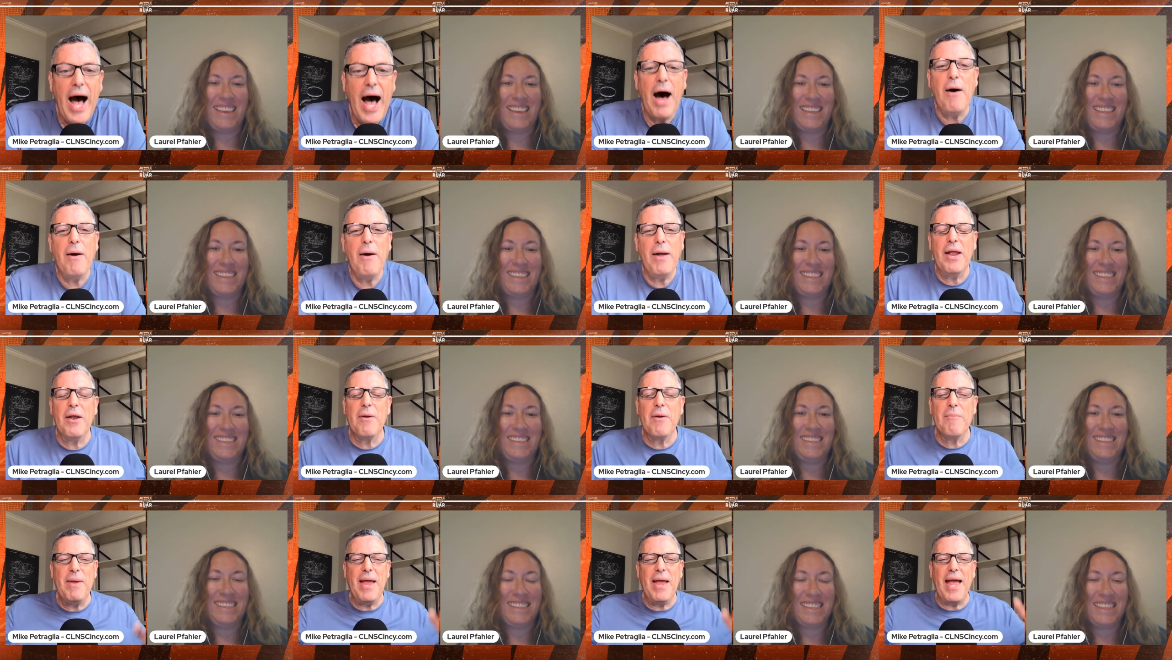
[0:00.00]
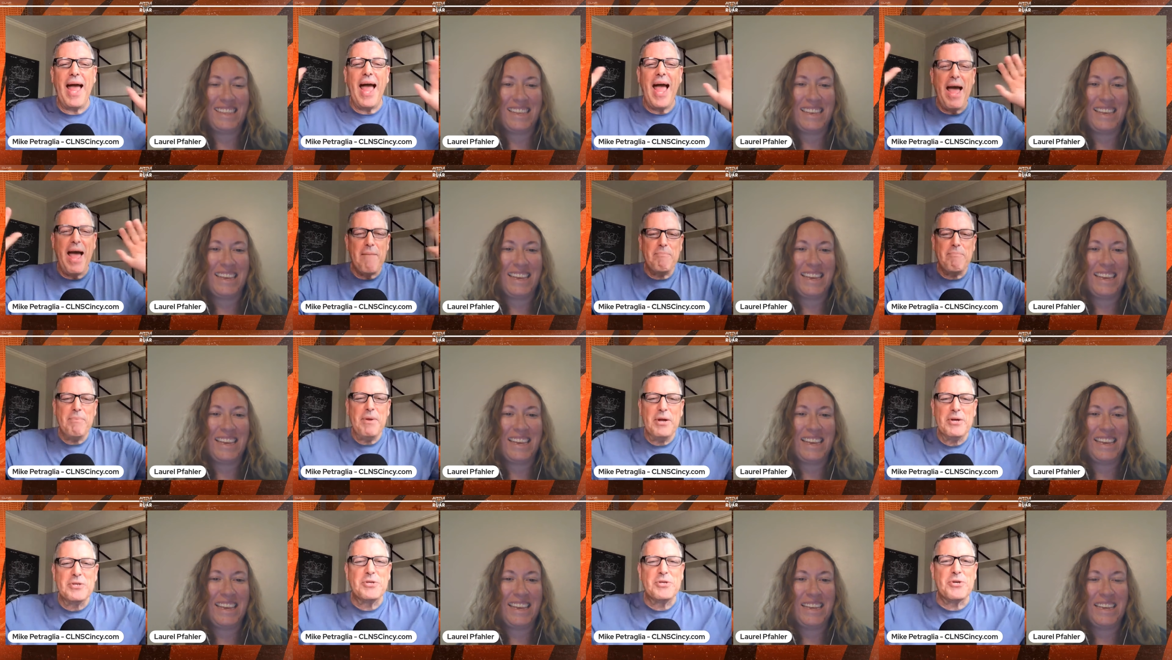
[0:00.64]
Speaker 1: Uh, it'll be a
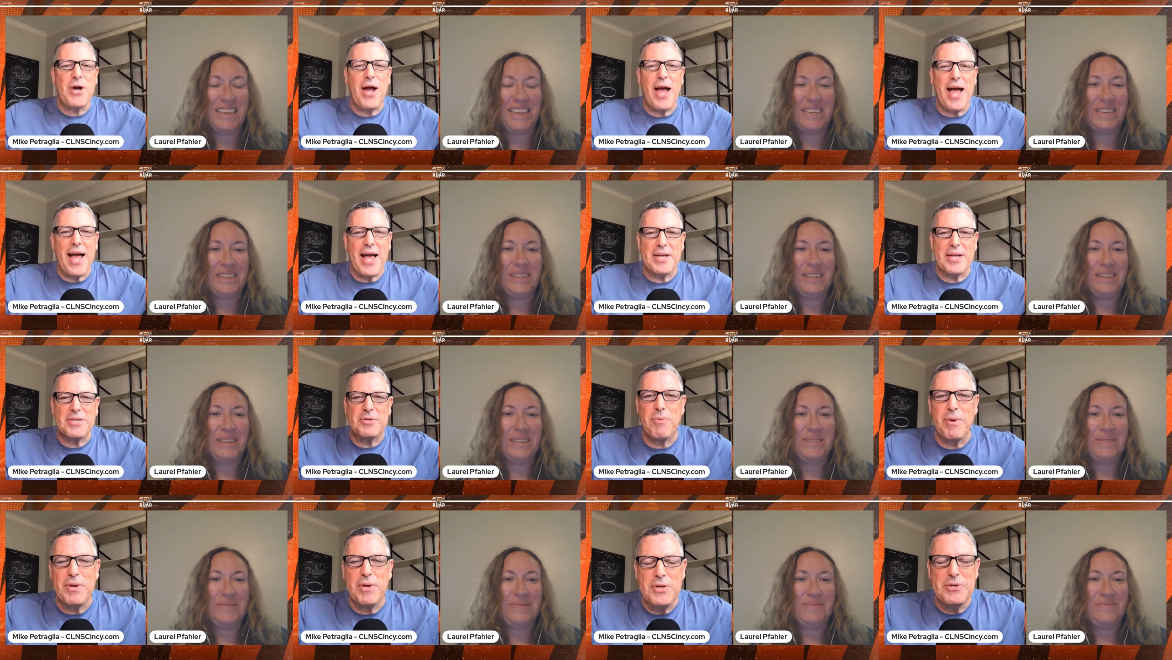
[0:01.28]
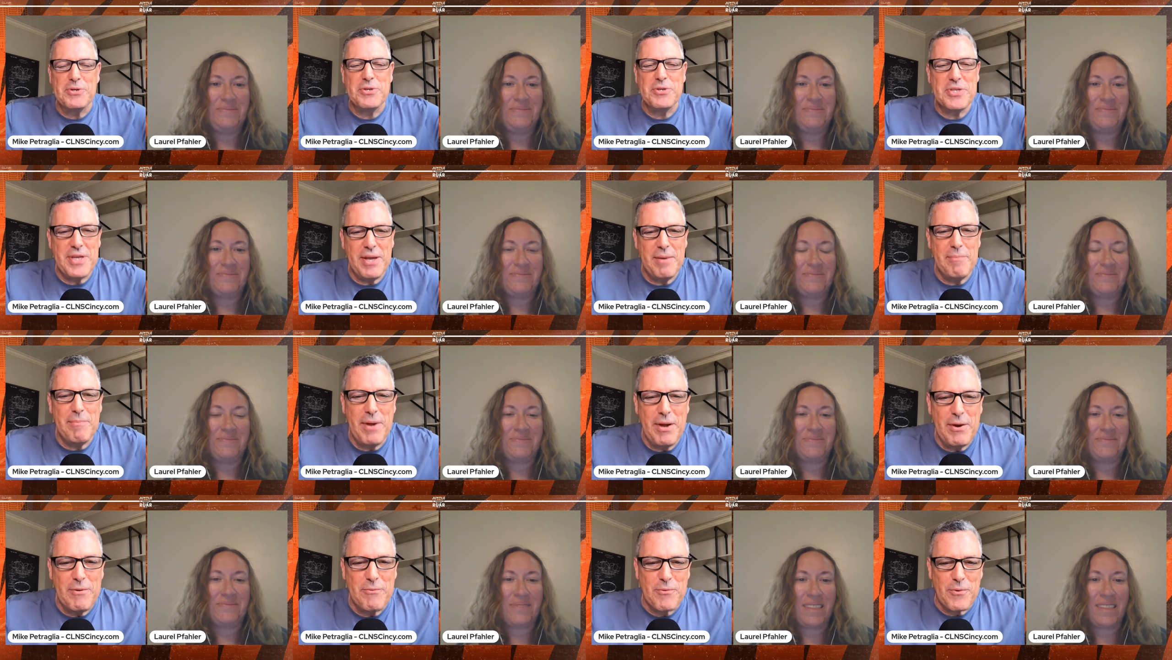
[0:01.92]
happier Trags when you see
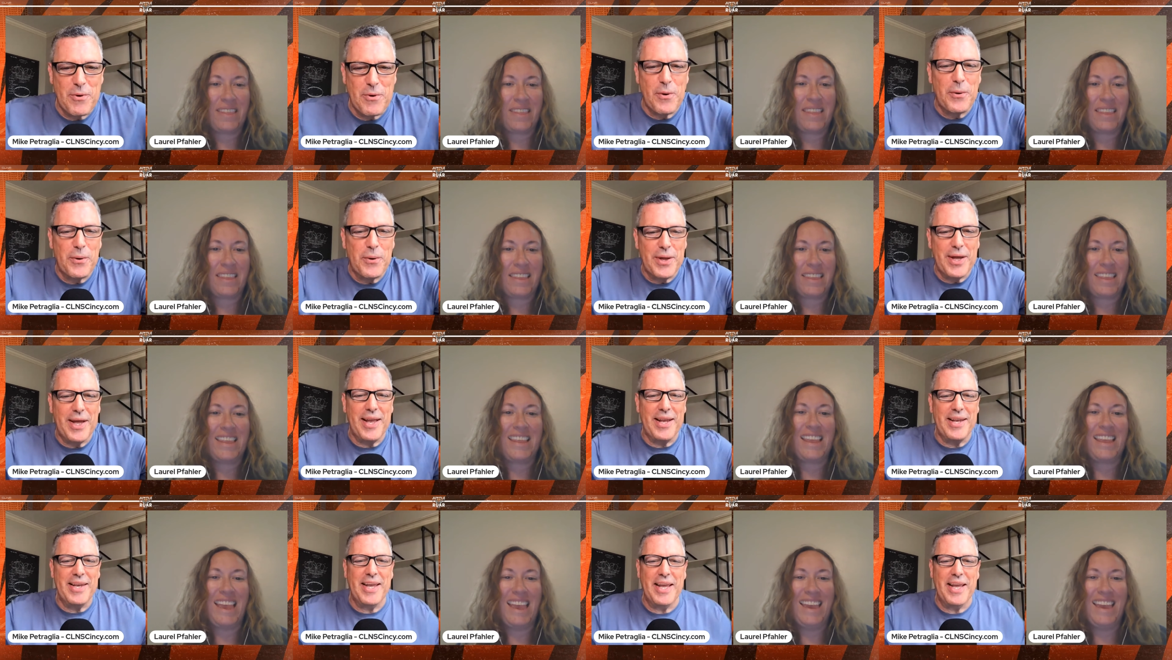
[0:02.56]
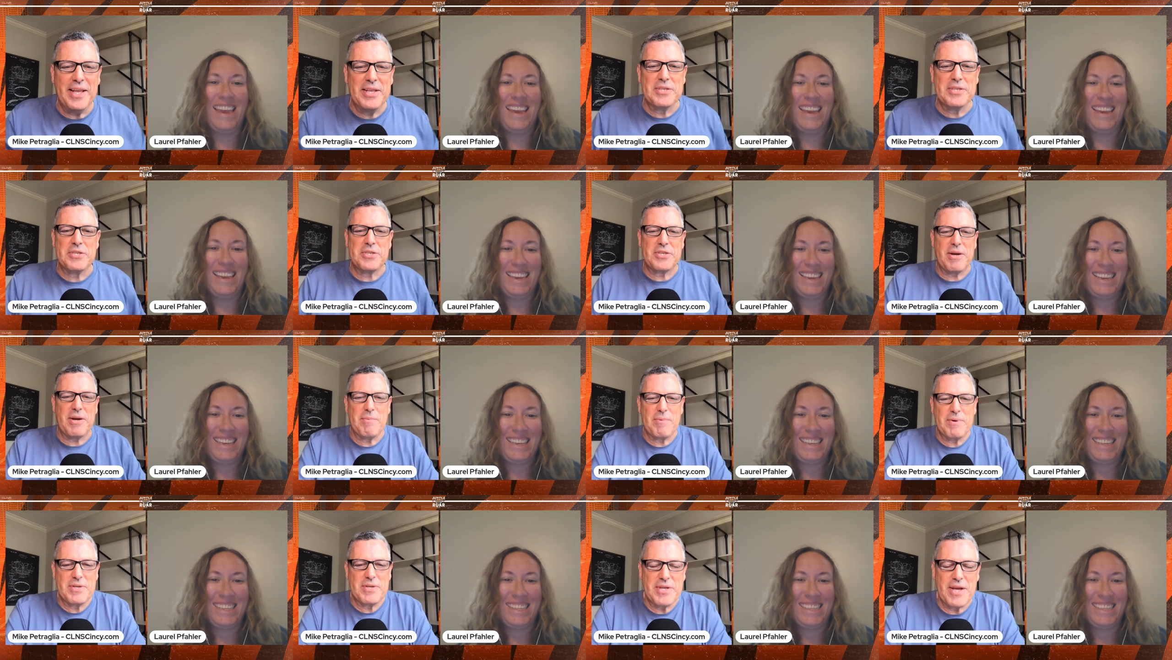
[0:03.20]
me roll in in the
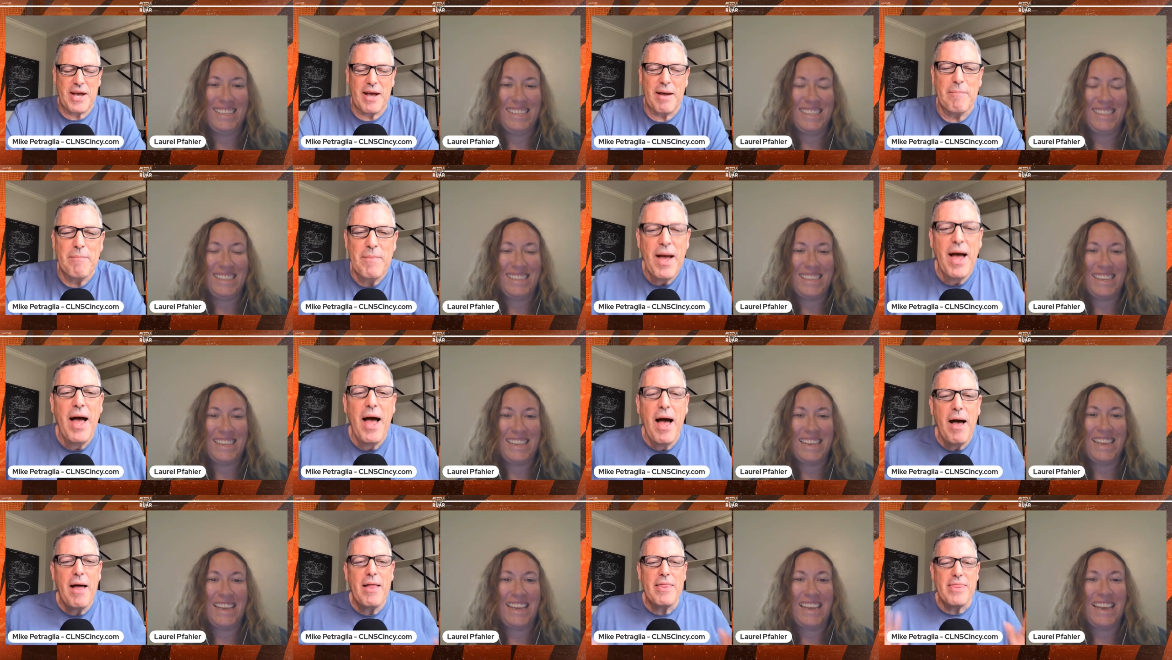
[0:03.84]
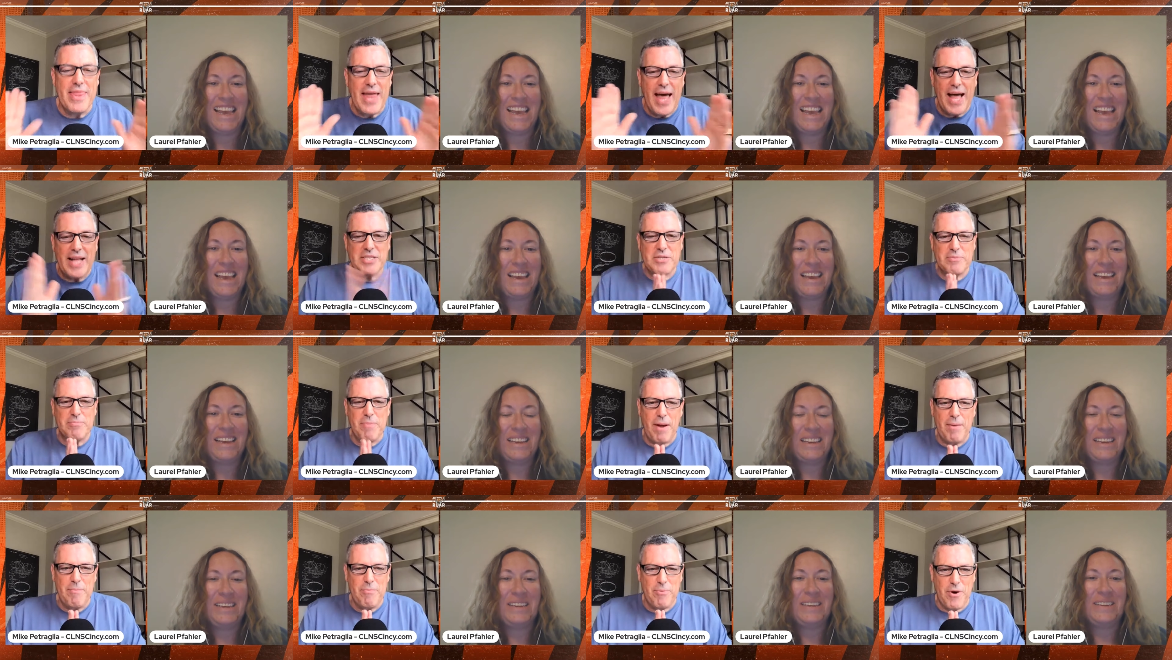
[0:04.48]
summertime
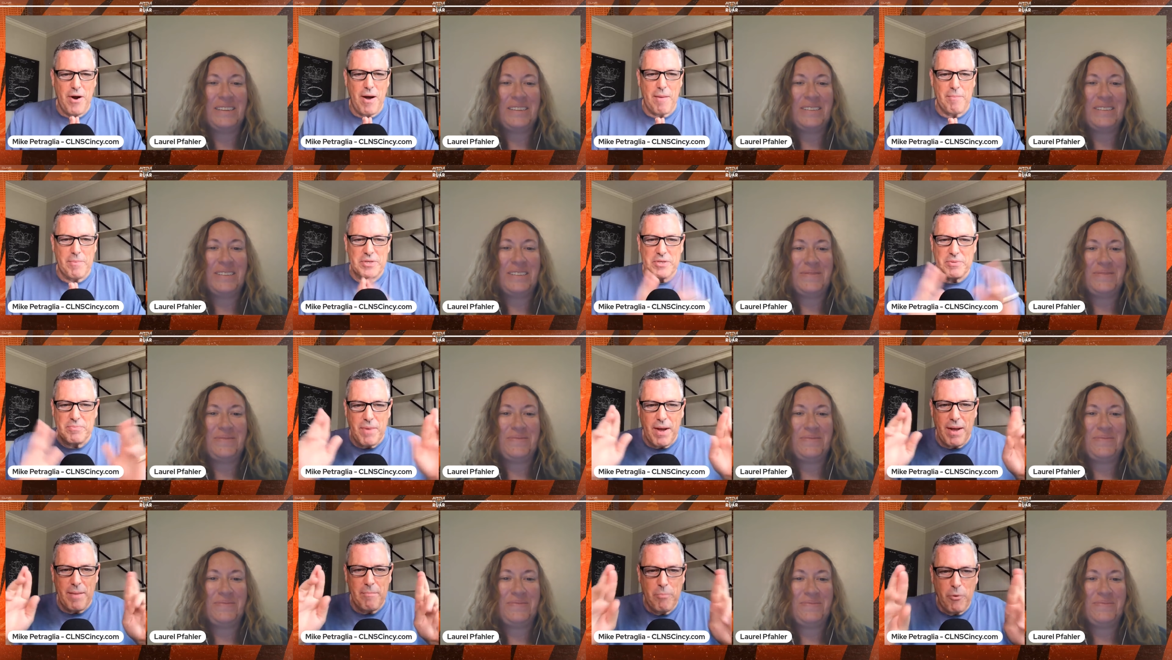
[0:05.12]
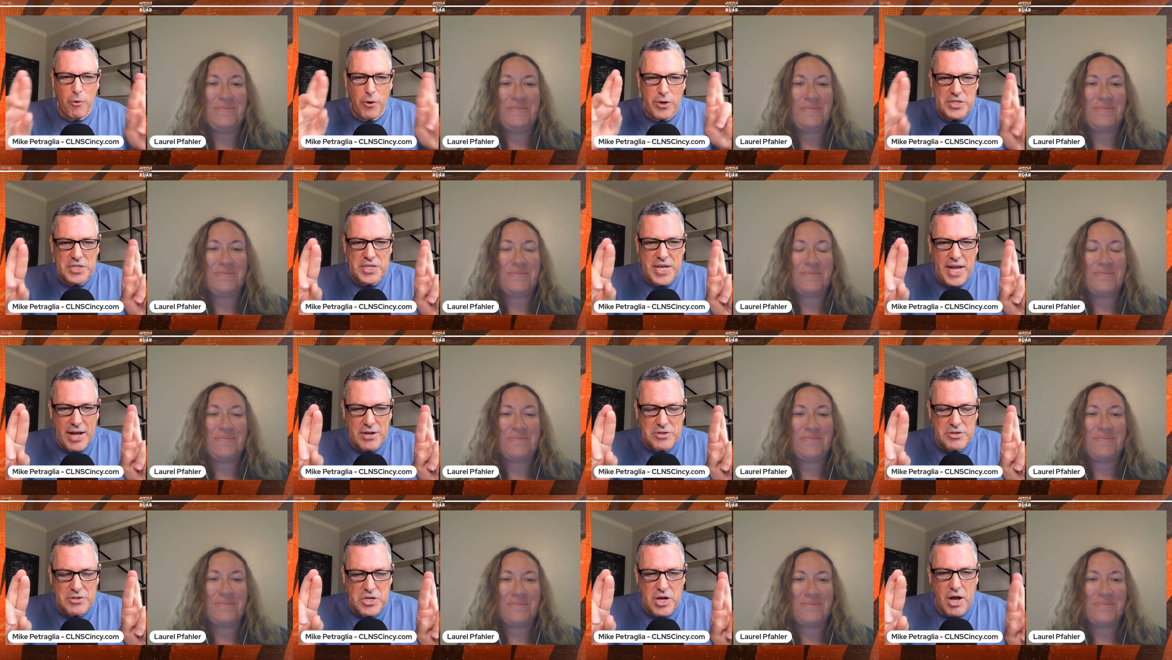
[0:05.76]
that's my promise, my Boy
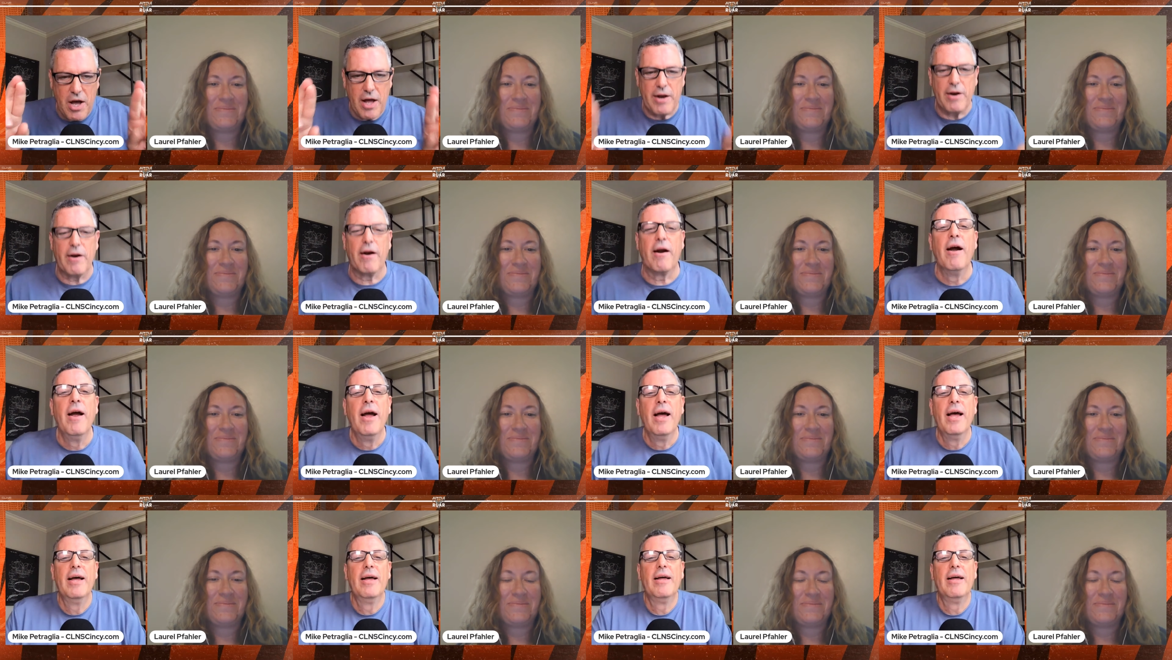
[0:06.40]
Scouts honor